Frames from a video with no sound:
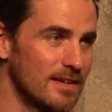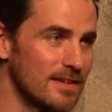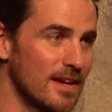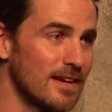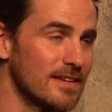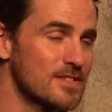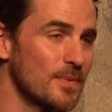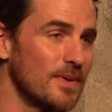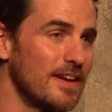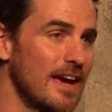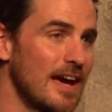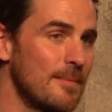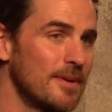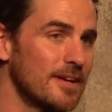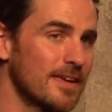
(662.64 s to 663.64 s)
Yeah, it's when
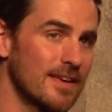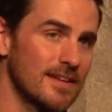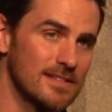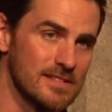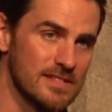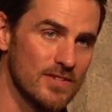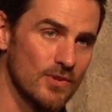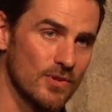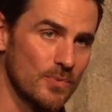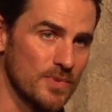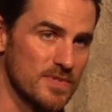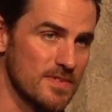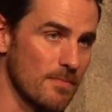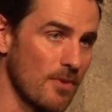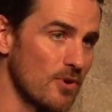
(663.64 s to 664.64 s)
Emma kills Hook
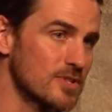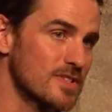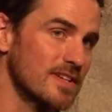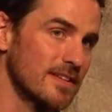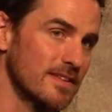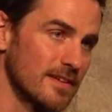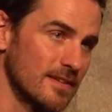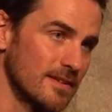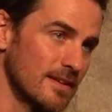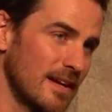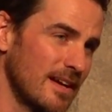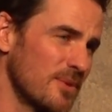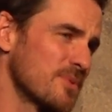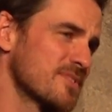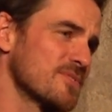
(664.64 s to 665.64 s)
was emotionally the...
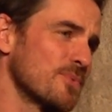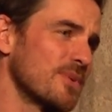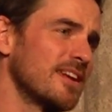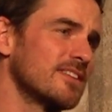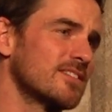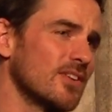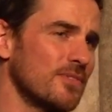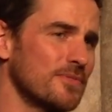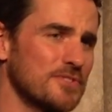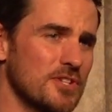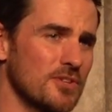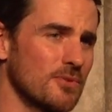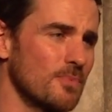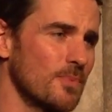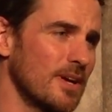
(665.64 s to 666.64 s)
It was a really tough
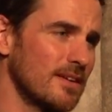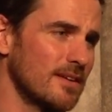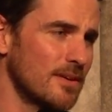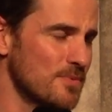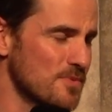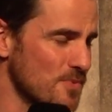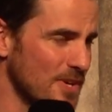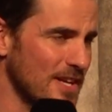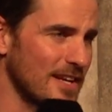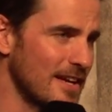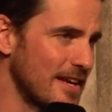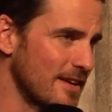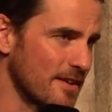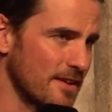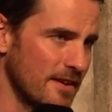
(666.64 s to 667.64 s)
shoot, it was really
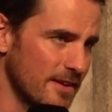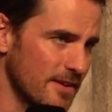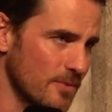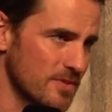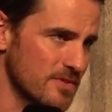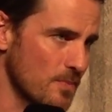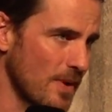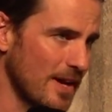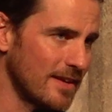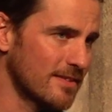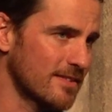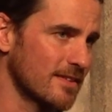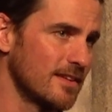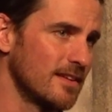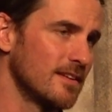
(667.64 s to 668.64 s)
late at night, it was wet.
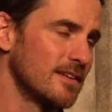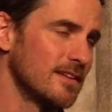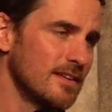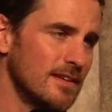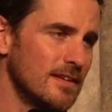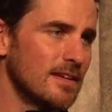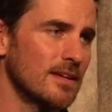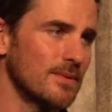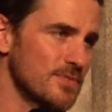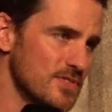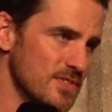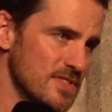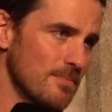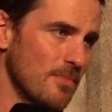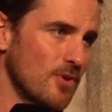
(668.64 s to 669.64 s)
It was
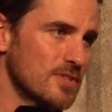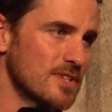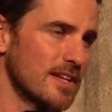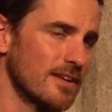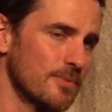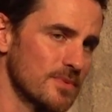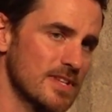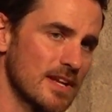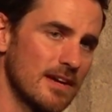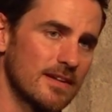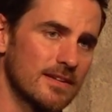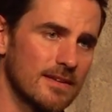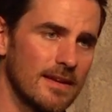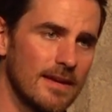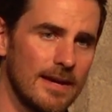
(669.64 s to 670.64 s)
just emotionally, it was a
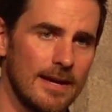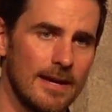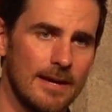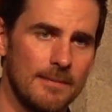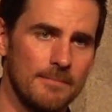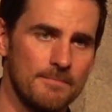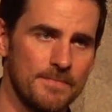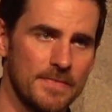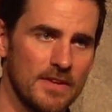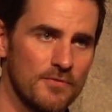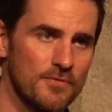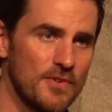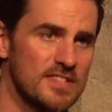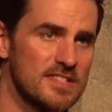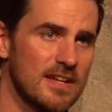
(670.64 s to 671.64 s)
lot.
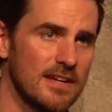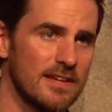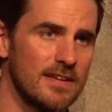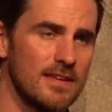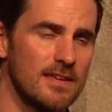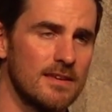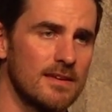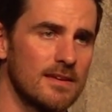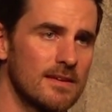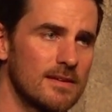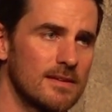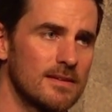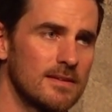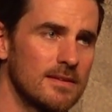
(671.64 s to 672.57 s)
Physically